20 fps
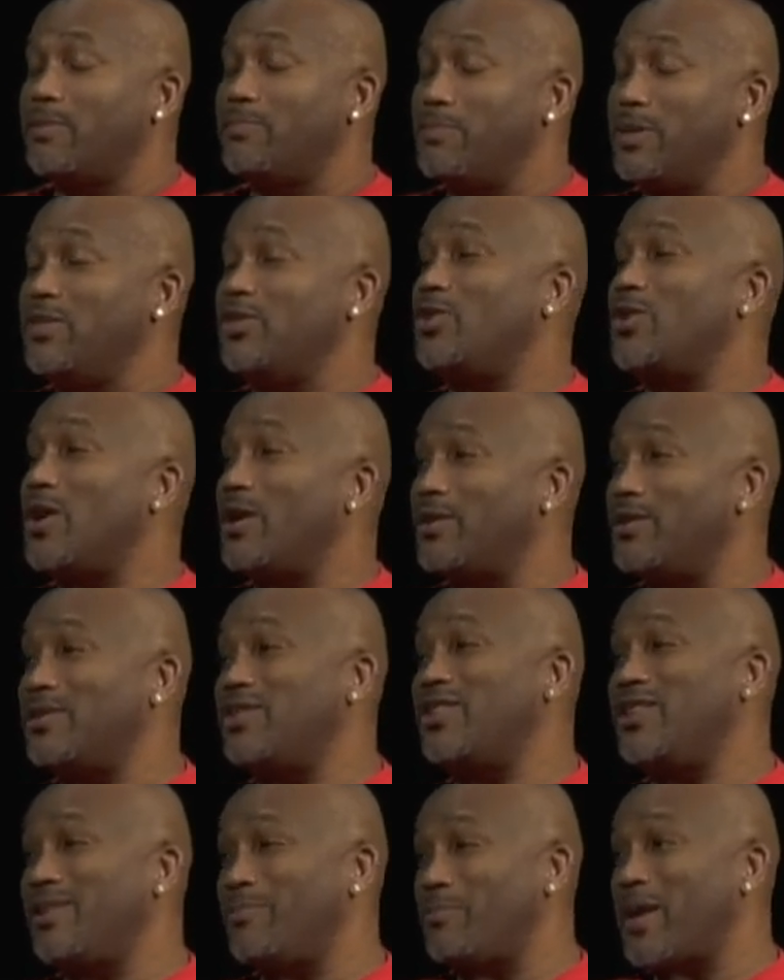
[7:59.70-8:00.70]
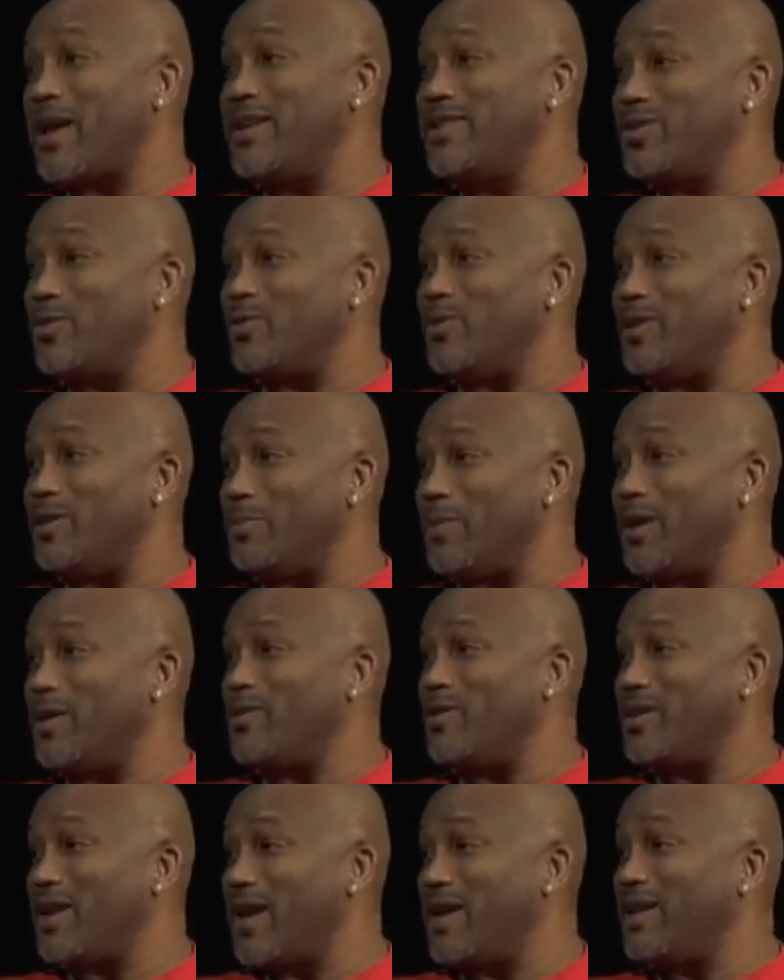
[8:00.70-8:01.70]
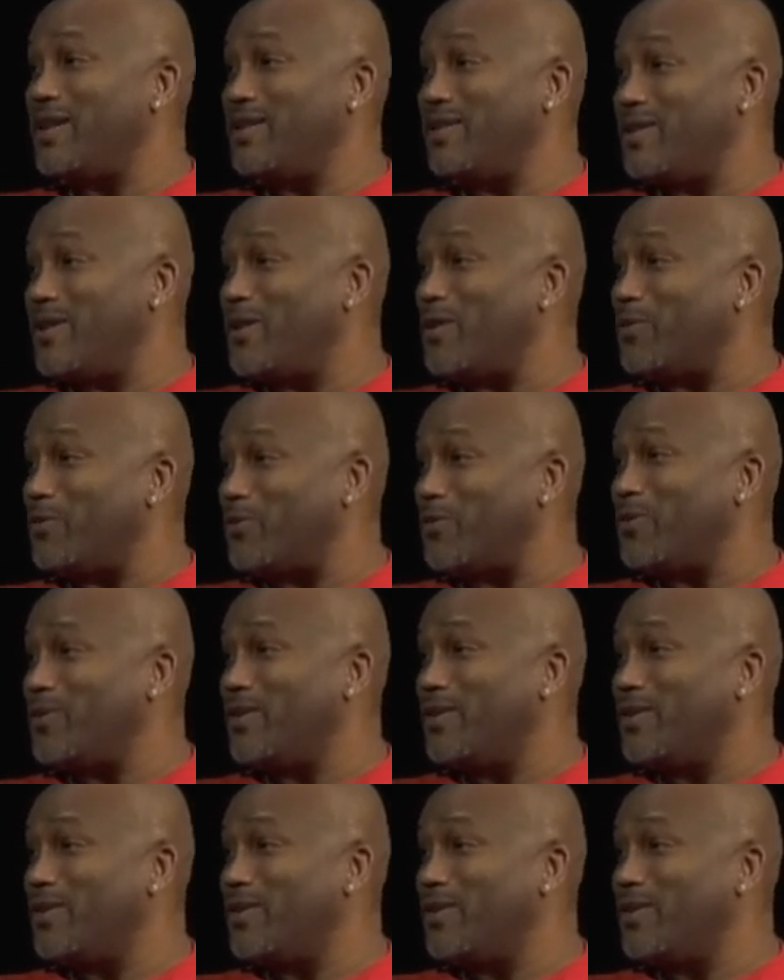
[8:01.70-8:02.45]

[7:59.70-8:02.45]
mint chocolate chip ice cream. I could not get enough.